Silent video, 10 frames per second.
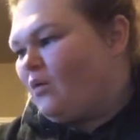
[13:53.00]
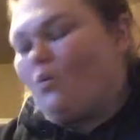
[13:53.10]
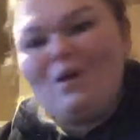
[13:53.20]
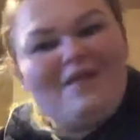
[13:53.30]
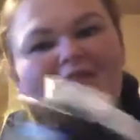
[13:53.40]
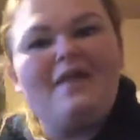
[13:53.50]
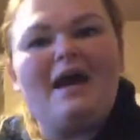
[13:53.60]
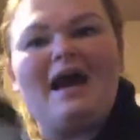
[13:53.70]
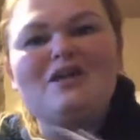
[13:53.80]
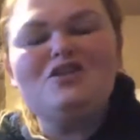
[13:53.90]
with
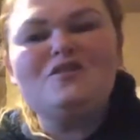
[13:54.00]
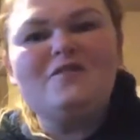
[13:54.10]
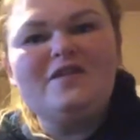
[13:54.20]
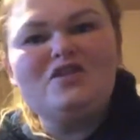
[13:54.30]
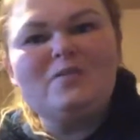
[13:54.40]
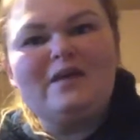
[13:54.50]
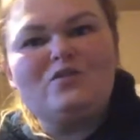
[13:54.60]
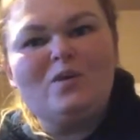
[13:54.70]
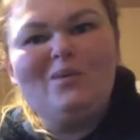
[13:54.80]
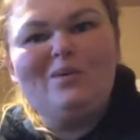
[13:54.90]
that, I just finished my
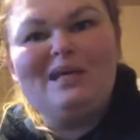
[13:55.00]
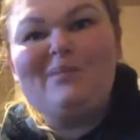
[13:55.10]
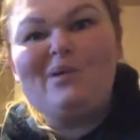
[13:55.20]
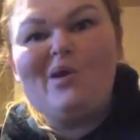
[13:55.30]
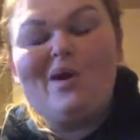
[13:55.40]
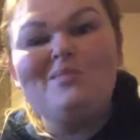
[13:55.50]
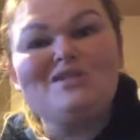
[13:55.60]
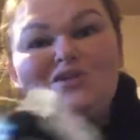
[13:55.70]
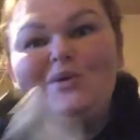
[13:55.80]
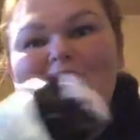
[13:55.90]
21 day
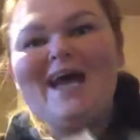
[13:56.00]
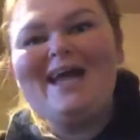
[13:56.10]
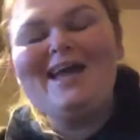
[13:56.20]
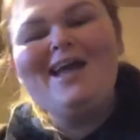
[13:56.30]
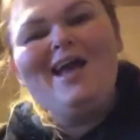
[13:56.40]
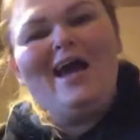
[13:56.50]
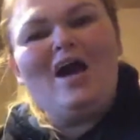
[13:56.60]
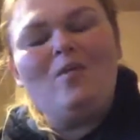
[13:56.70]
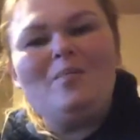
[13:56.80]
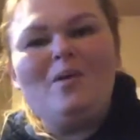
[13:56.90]
program today.
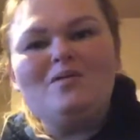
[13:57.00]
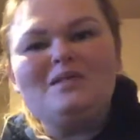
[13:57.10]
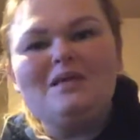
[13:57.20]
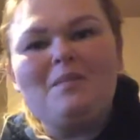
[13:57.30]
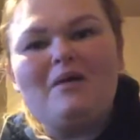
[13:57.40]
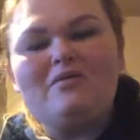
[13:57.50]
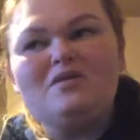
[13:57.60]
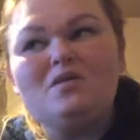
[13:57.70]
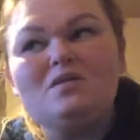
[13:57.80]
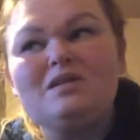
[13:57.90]
I'll be posting my
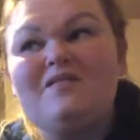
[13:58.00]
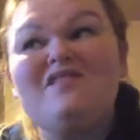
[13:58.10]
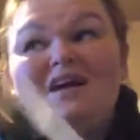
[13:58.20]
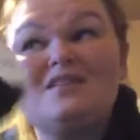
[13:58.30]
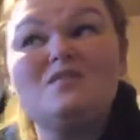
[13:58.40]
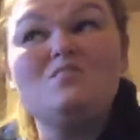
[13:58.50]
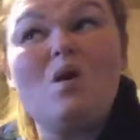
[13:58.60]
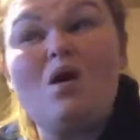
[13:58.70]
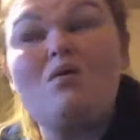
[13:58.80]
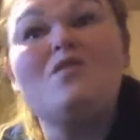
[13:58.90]
results, if not
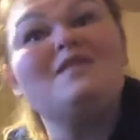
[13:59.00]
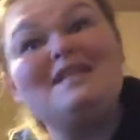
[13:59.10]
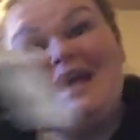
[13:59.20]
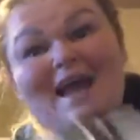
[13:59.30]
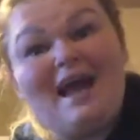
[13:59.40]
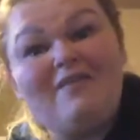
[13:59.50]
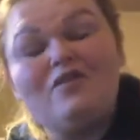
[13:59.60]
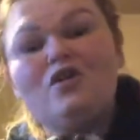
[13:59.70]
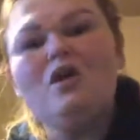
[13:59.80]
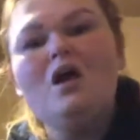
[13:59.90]
tomorrow, the day
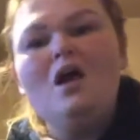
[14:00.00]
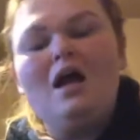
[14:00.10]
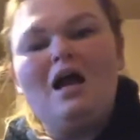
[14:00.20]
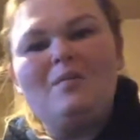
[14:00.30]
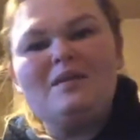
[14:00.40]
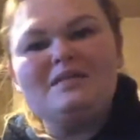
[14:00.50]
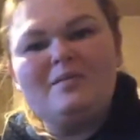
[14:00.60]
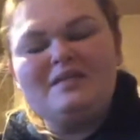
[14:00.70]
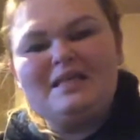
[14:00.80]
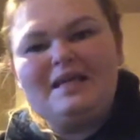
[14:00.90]
after, because um,
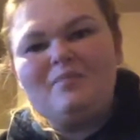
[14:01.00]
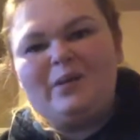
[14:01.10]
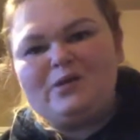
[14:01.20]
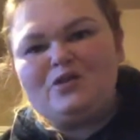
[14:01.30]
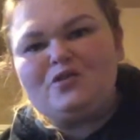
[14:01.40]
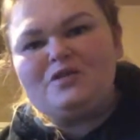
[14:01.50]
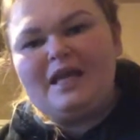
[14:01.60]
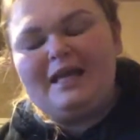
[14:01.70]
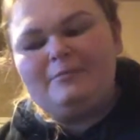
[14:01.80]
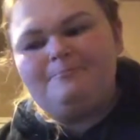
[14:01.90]
I'll be taking pictures
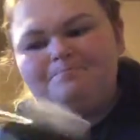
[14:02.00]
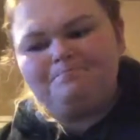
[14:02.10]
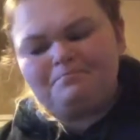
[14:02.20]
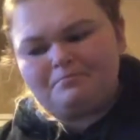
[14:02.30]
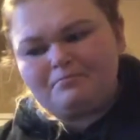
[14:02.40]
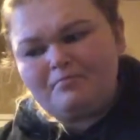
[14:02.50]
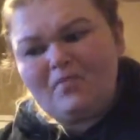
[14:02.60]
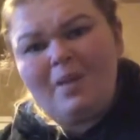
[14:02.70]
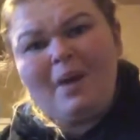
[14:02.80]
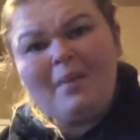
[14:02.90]
and
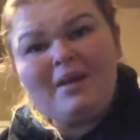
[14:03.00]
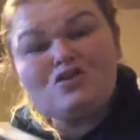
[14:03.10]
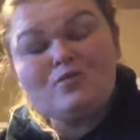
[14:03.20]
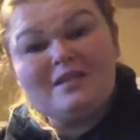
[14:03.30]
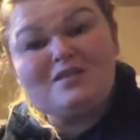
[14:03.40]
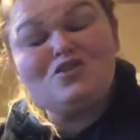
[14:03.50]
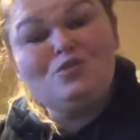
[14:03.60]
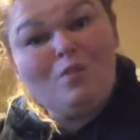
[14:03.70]
my measurements